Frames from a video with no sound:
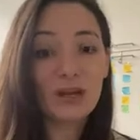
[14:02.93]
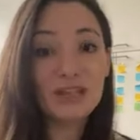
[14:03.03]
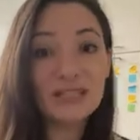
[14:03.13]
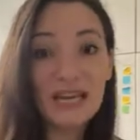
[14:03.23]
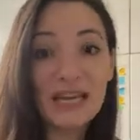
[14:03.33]

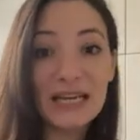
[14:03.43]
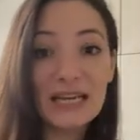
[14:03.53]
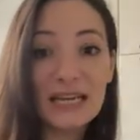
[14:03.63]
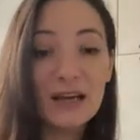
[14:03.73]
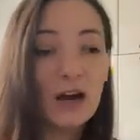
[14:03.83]

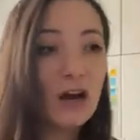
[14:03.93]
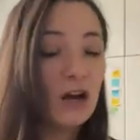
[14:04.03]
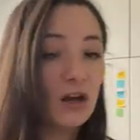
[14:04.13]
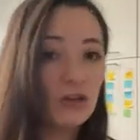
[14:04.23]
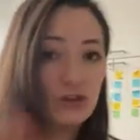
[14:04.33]
daily, how
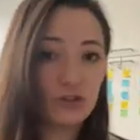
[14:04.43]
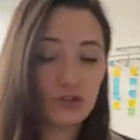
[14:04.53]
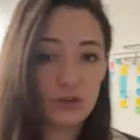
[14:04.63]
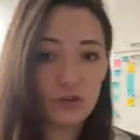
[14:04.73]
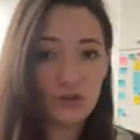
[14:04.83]
long
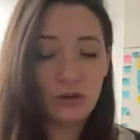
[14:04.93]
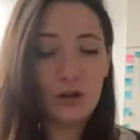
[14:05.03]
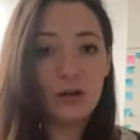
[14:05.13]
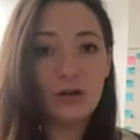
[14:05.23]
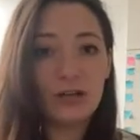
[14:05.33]

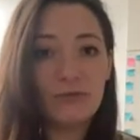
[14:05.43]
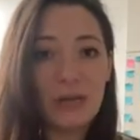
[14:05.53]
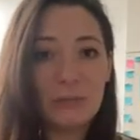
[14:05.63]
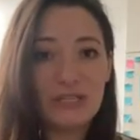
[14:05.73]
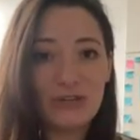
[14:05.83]
every
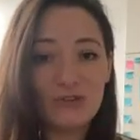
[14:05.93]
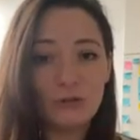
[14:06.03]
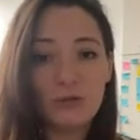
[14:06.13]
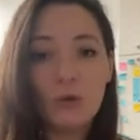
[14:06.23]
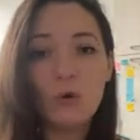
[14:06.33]
episode should
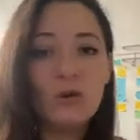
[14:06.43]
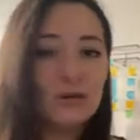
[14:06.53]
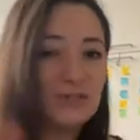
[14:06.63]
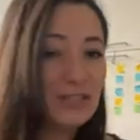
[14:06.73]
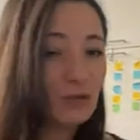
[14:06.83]
be. All
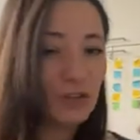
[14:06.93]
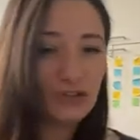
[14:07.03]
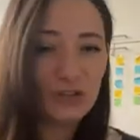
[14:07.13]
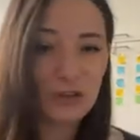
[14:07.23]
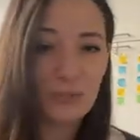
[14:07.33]
of these
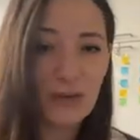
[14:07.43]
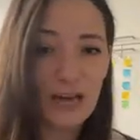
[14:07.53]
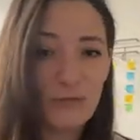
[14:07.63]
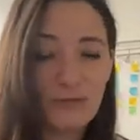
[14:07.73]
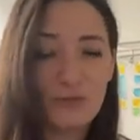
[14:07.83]
questions that you may
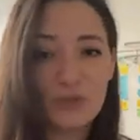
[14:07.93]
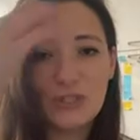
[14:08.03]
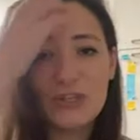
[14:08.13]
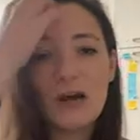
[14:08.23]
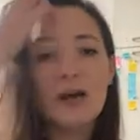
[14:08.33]
have before you
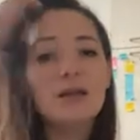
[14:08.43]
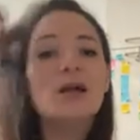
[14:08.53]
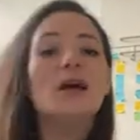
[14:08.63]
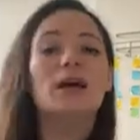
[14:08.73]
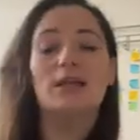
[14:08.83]
start.
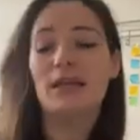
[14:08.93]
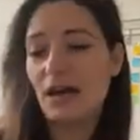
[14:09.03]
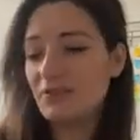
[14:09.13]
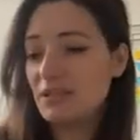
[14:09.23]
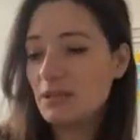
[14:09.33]
I
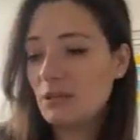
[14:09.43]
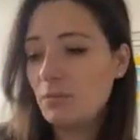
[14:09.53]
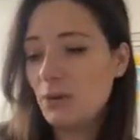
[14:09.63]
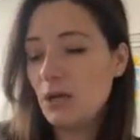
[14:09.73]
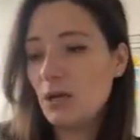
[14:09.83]
have this
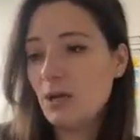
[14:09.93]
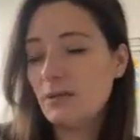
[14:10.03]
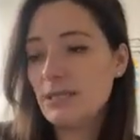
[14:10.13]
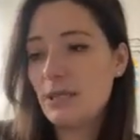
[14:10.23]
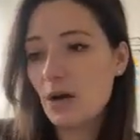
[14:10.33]

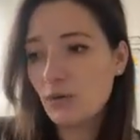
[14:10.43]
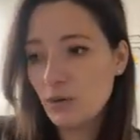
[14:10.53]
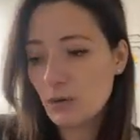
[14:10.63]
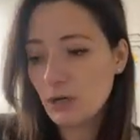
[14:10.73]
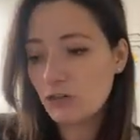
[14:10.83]

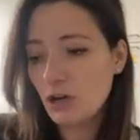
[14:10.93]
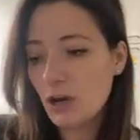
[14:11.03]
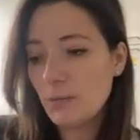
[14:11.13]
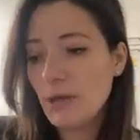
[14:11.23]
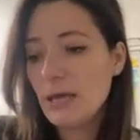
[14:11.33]
other
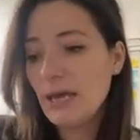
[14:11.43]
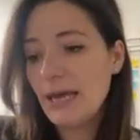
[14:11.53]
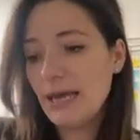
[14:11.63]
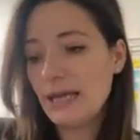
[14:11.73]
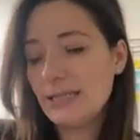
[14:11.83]
workshop,
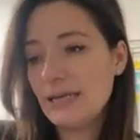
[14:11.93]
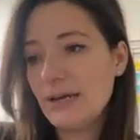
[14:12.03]
and